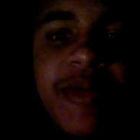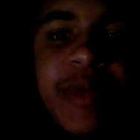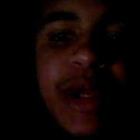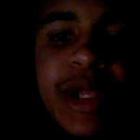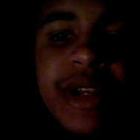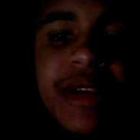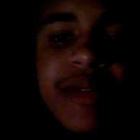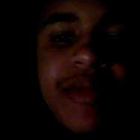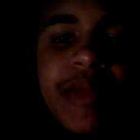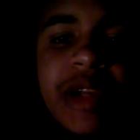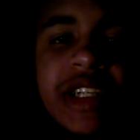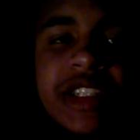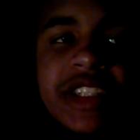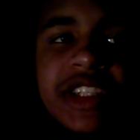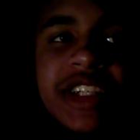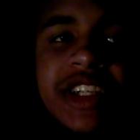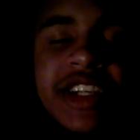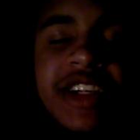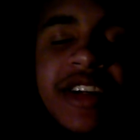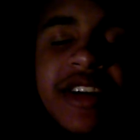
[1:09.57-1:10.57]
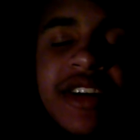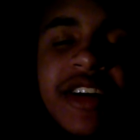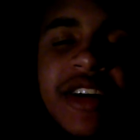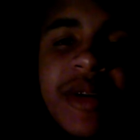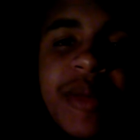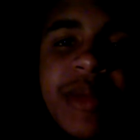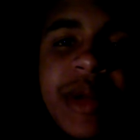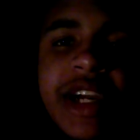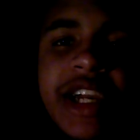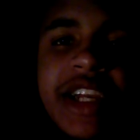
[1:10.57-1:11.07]
been mentioning
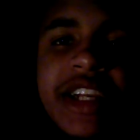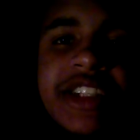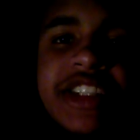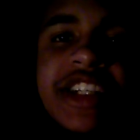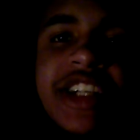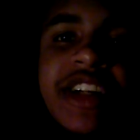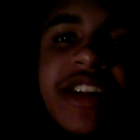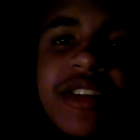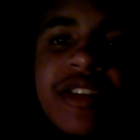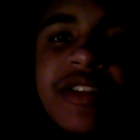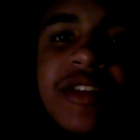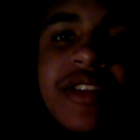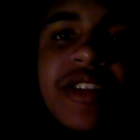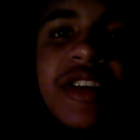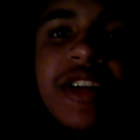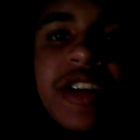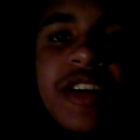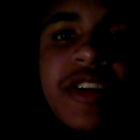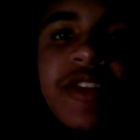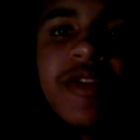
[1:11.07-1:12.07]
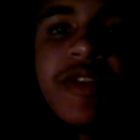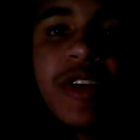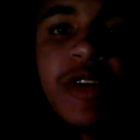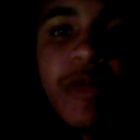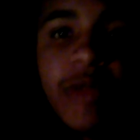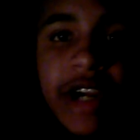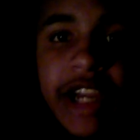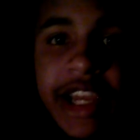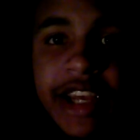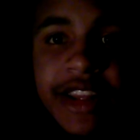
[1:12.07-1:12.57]
on my channel for a
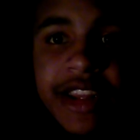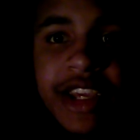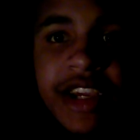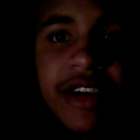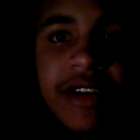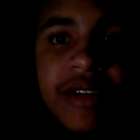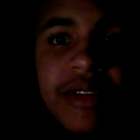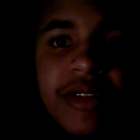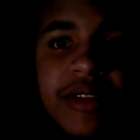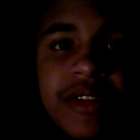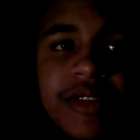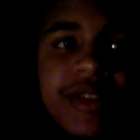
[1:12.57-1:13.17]
while now.